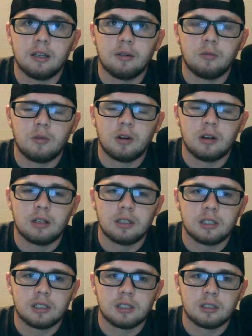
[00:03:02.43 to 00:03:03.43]

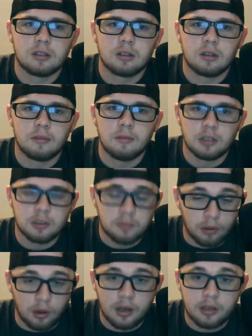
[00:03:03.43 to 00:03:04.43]
was the most
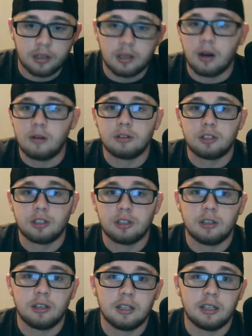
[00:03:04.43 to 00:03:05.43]
blunt coach
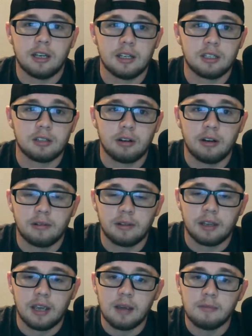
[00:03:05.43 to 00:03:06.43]
in the history of
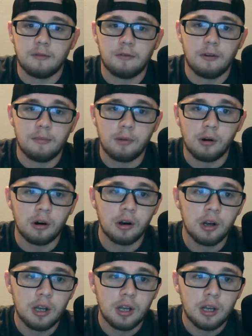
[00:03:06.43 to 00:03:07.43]
the game of football,